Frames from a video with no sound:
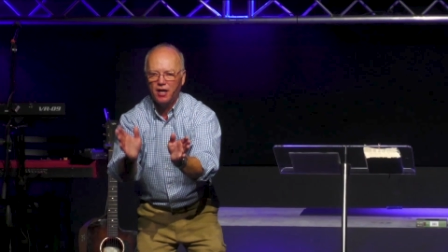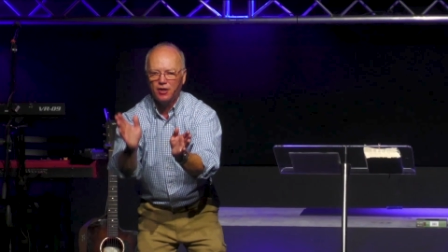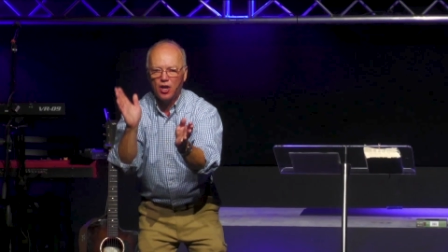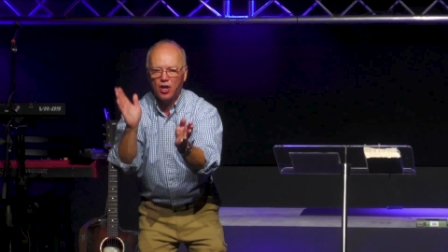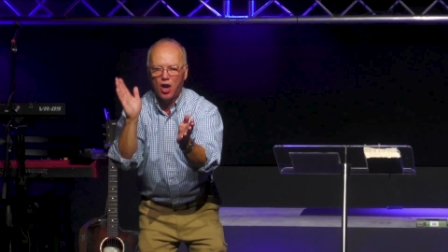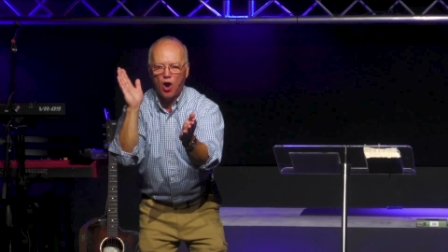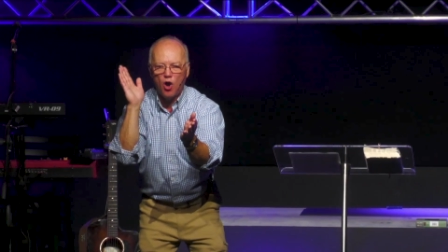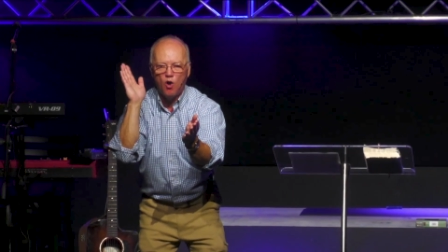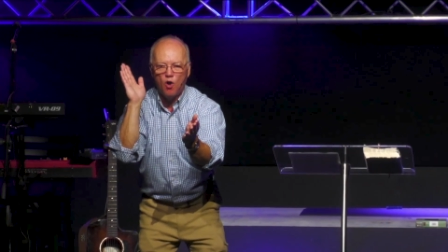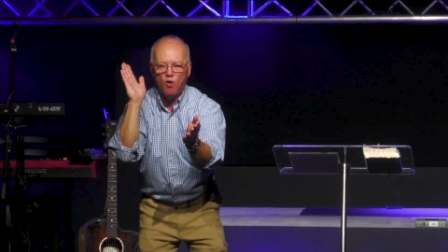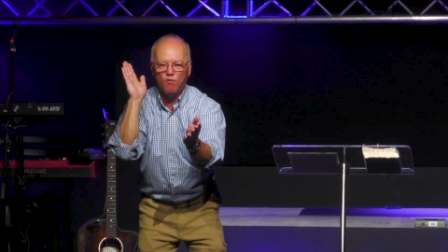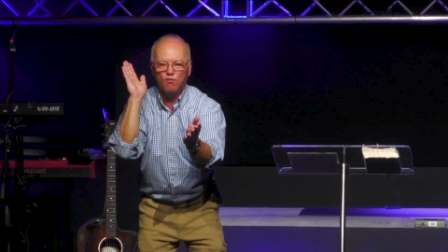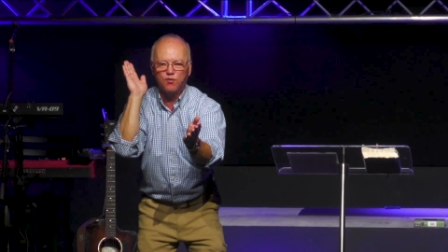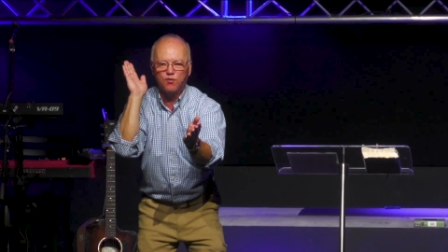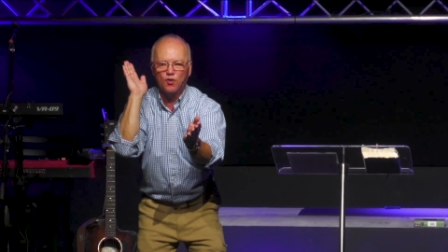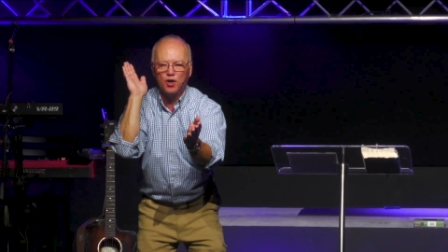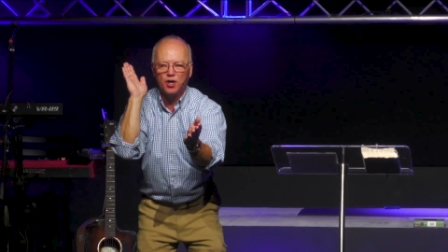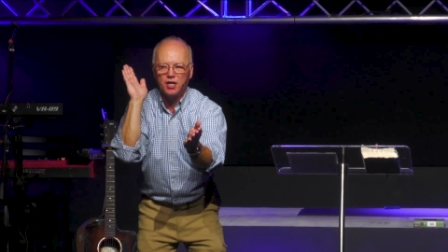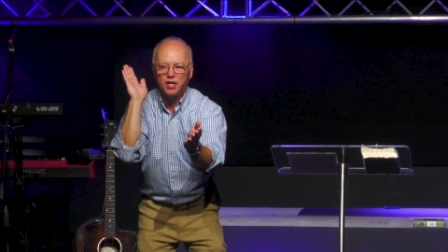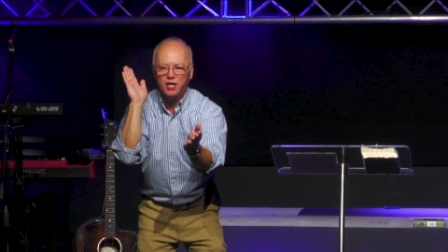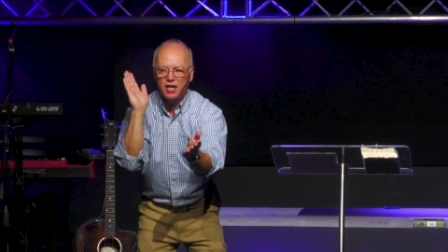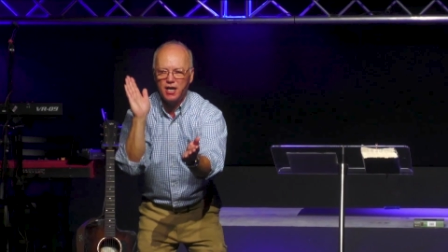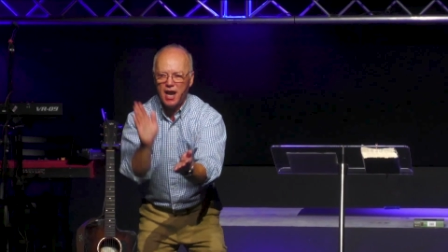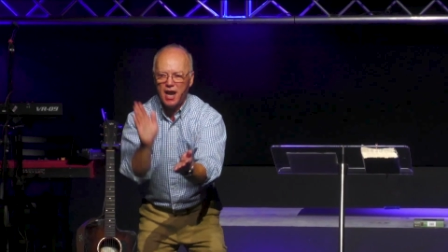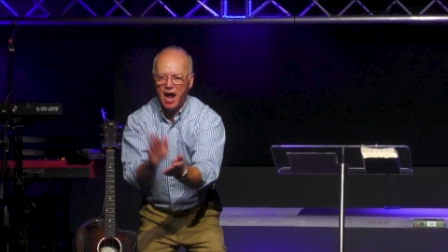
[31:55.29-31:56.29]
over
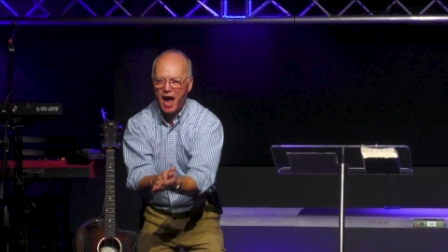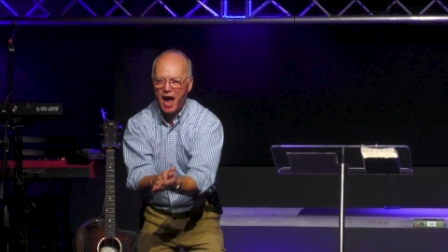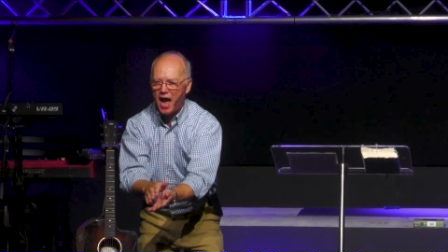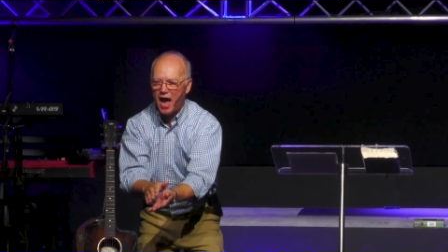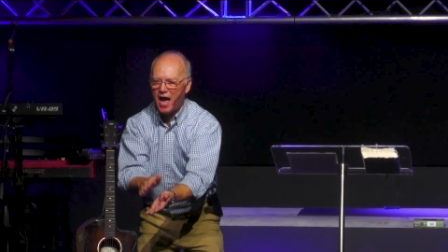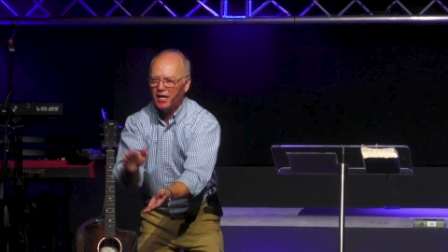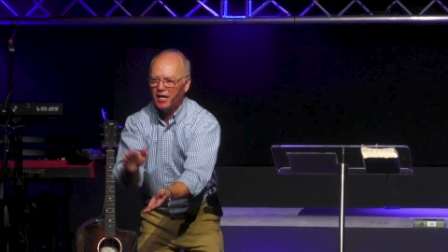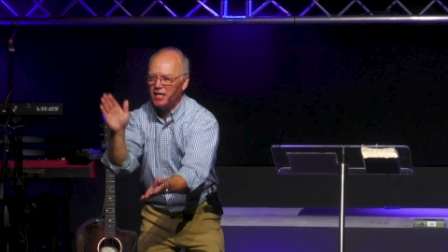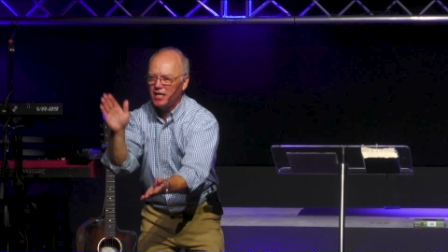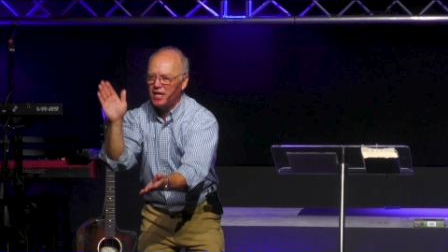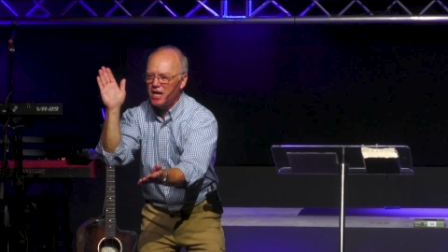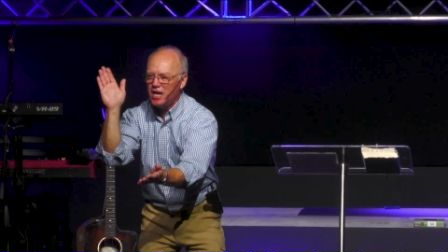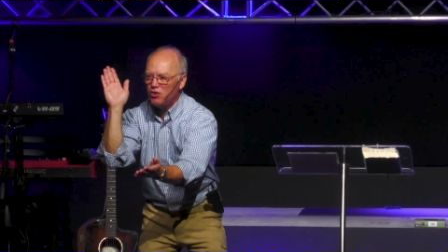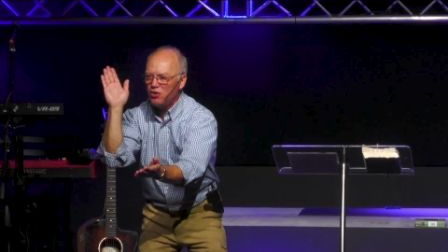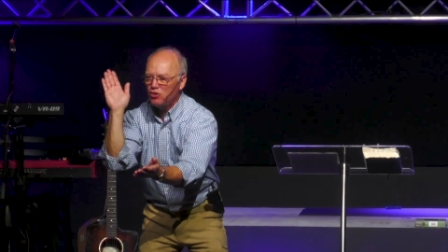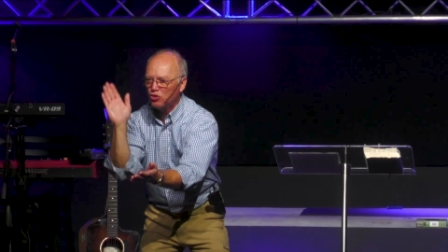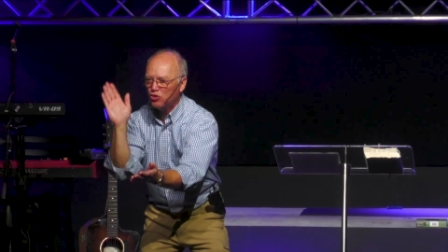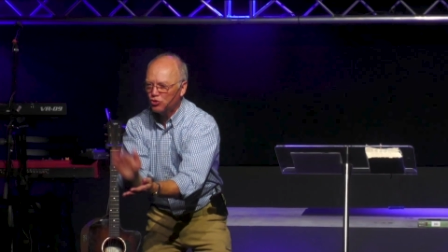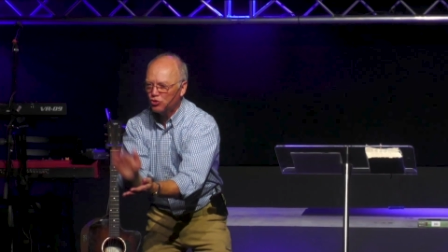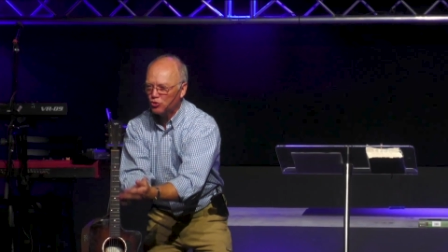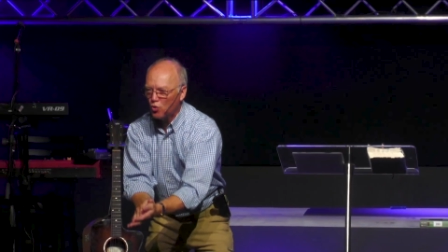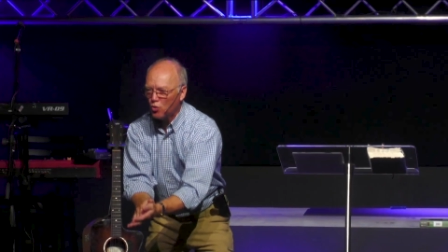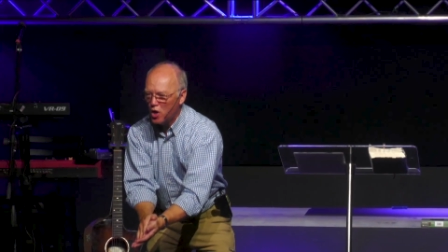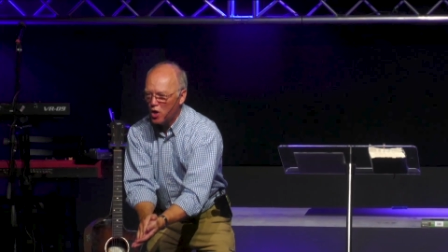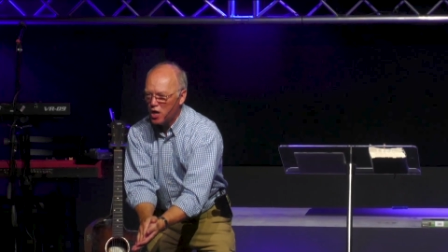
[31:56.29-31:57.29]

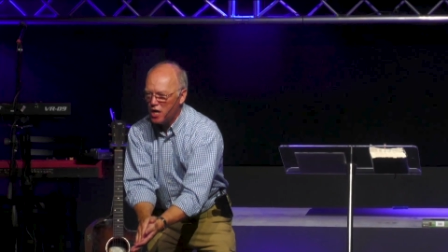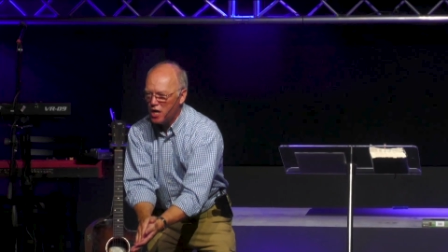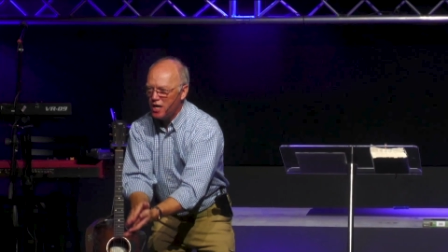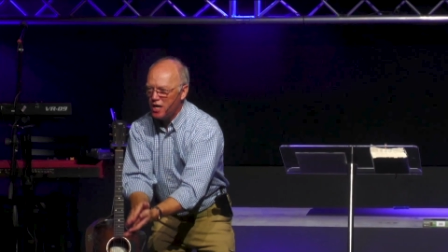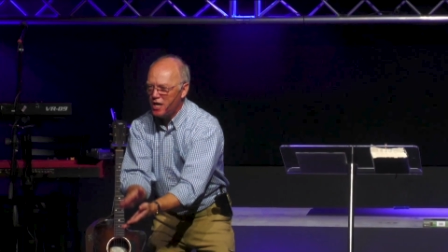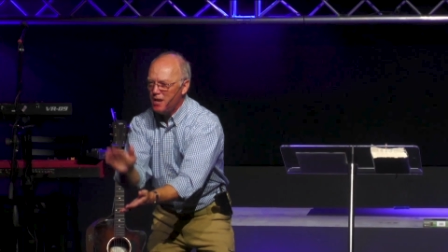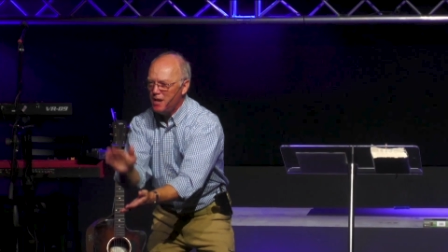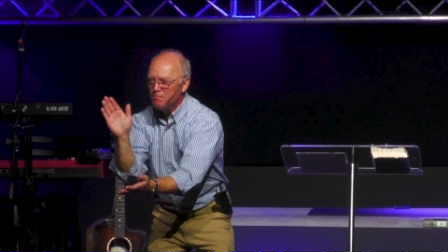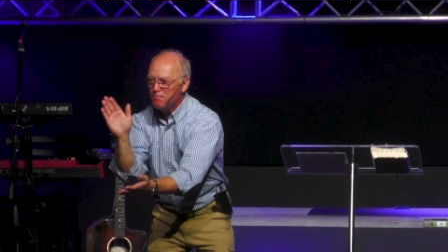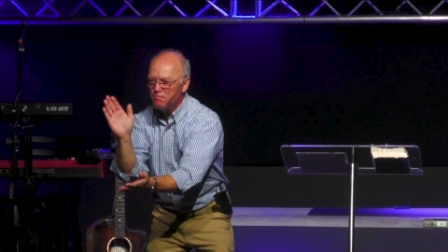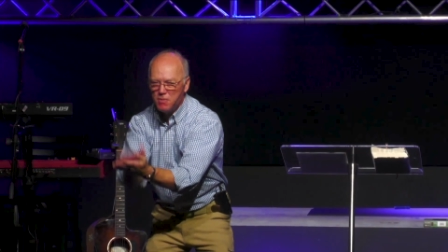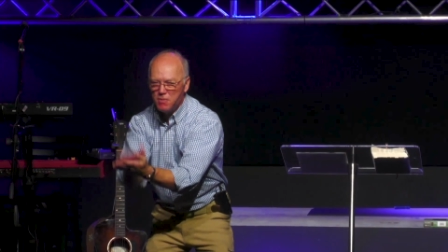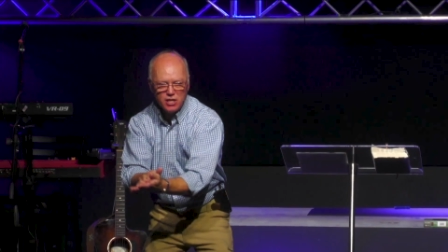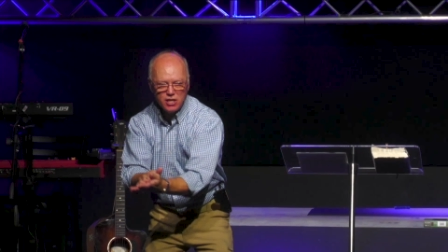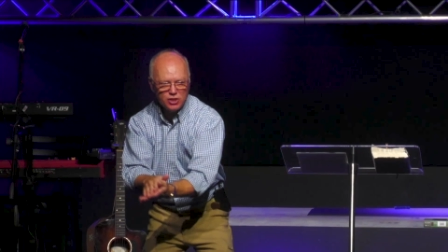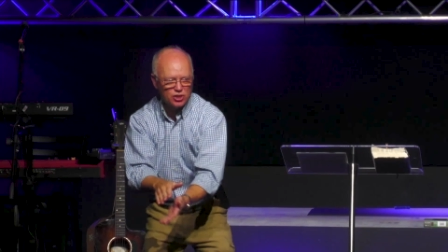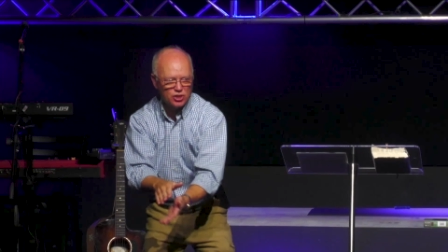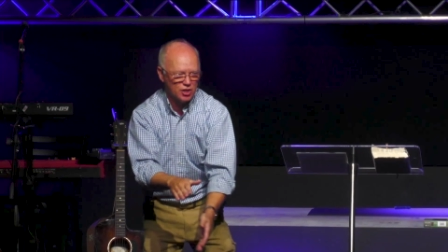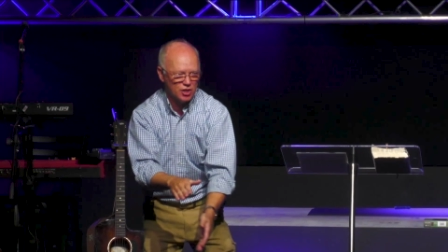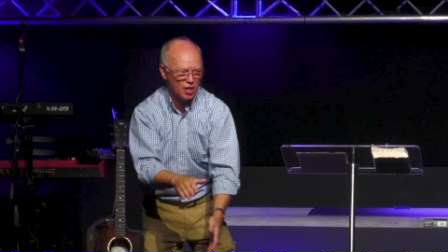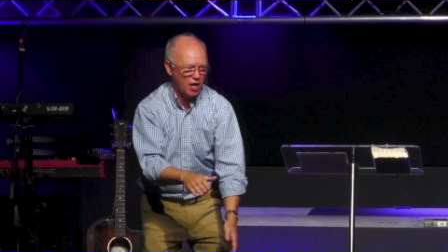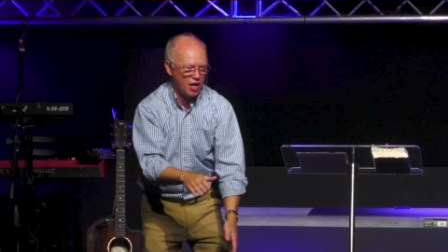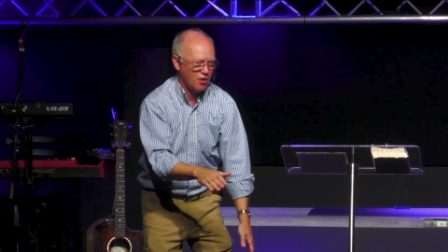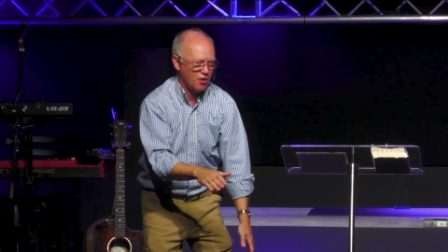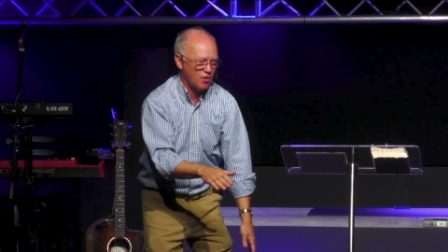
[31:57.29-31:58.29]
93
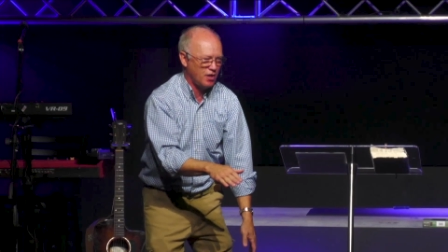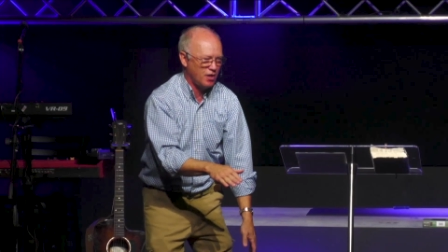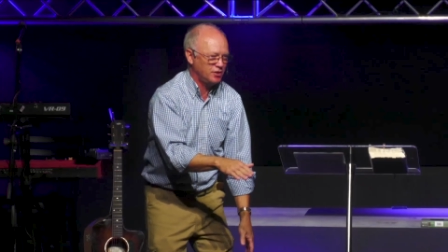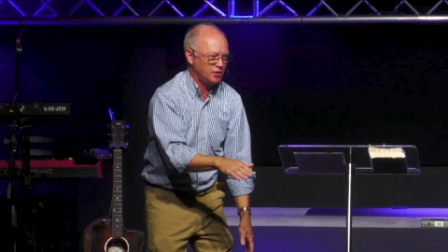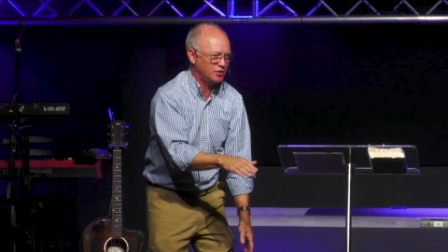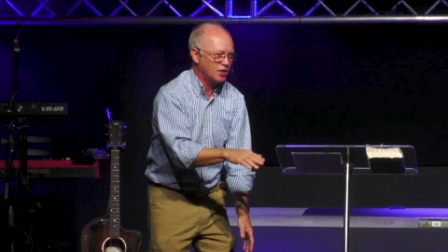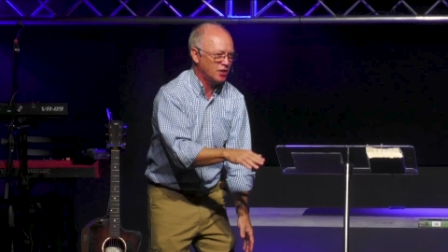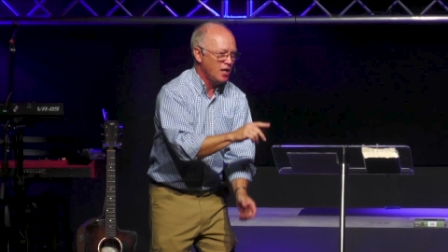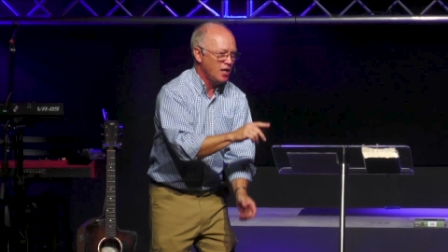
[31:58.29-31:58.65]
missionaries